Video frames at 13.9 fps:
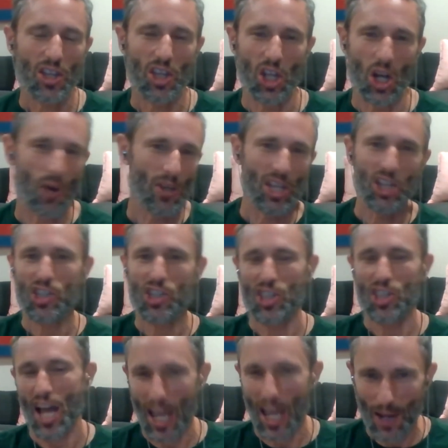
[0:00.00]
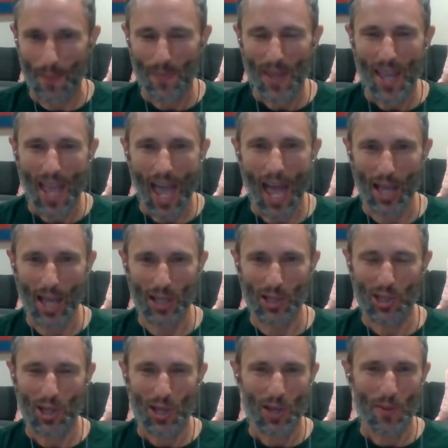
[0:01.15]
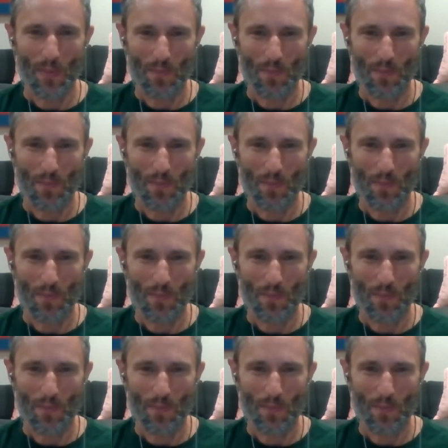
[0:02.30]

you know, each side has